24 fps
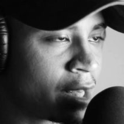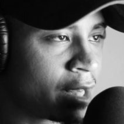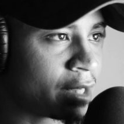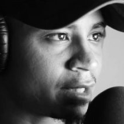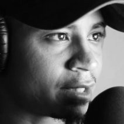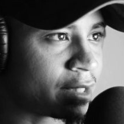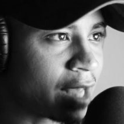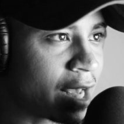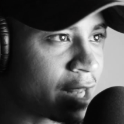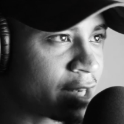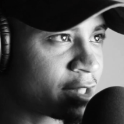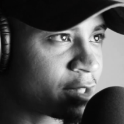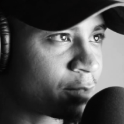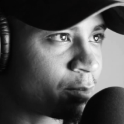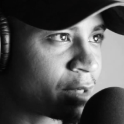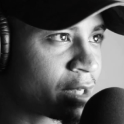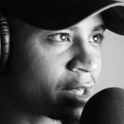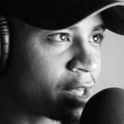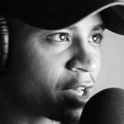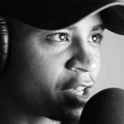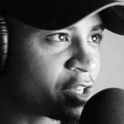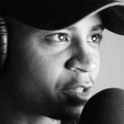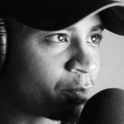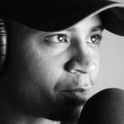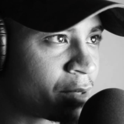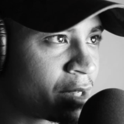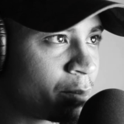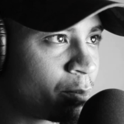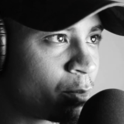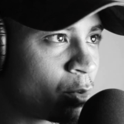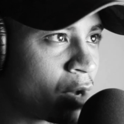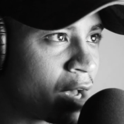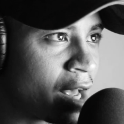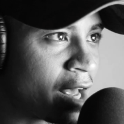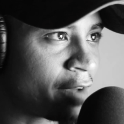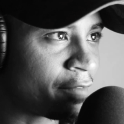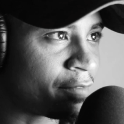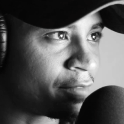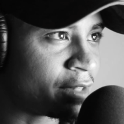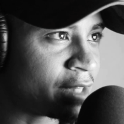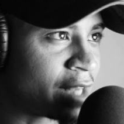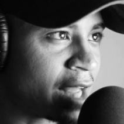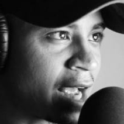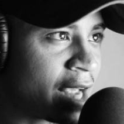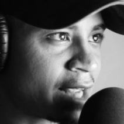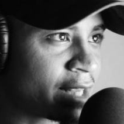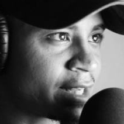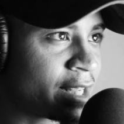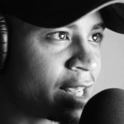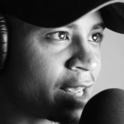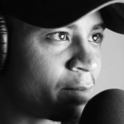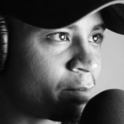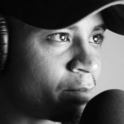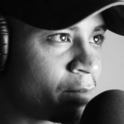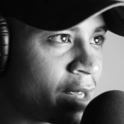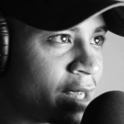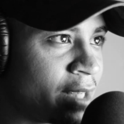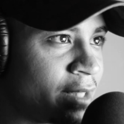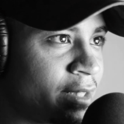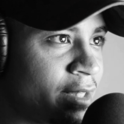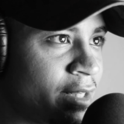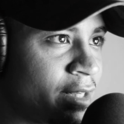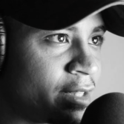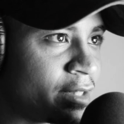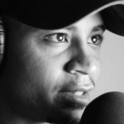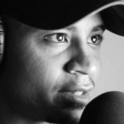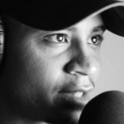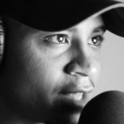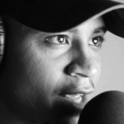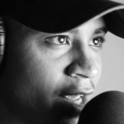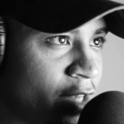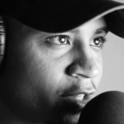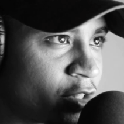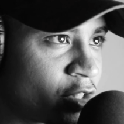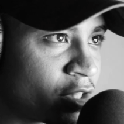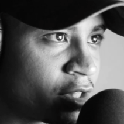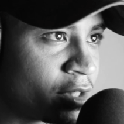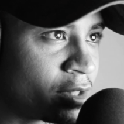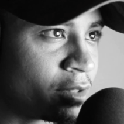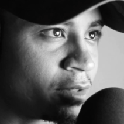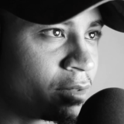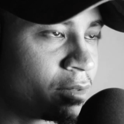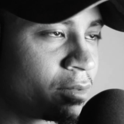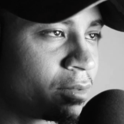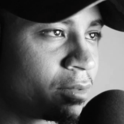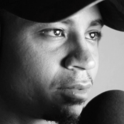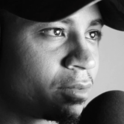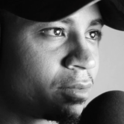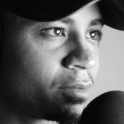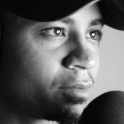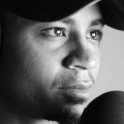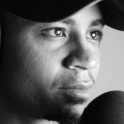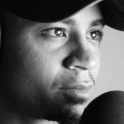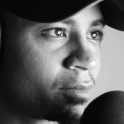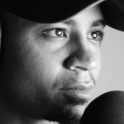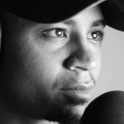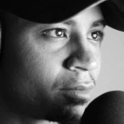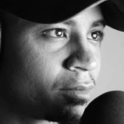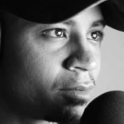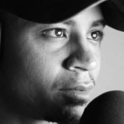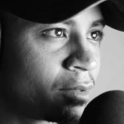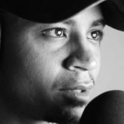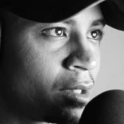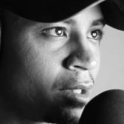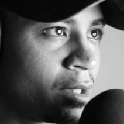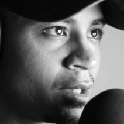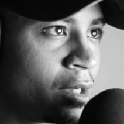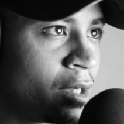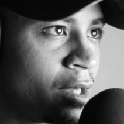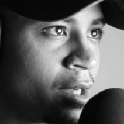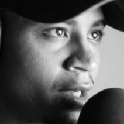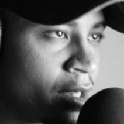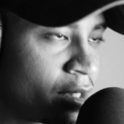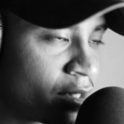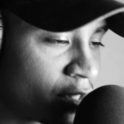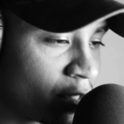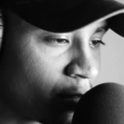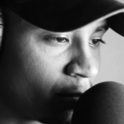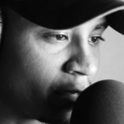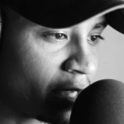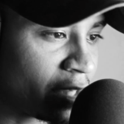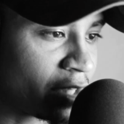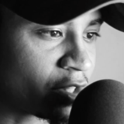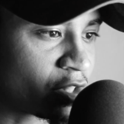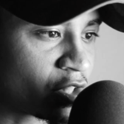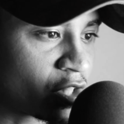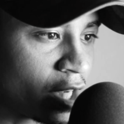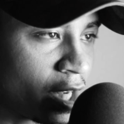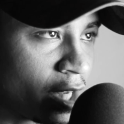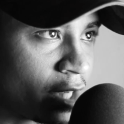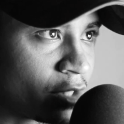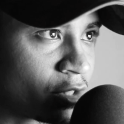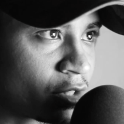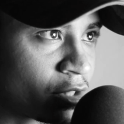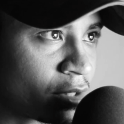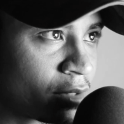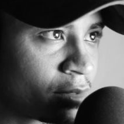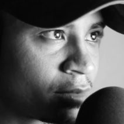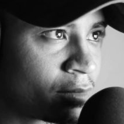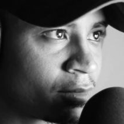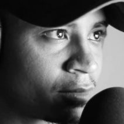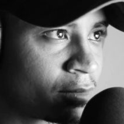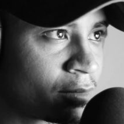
And that is because people have not yet made the intention to make a change.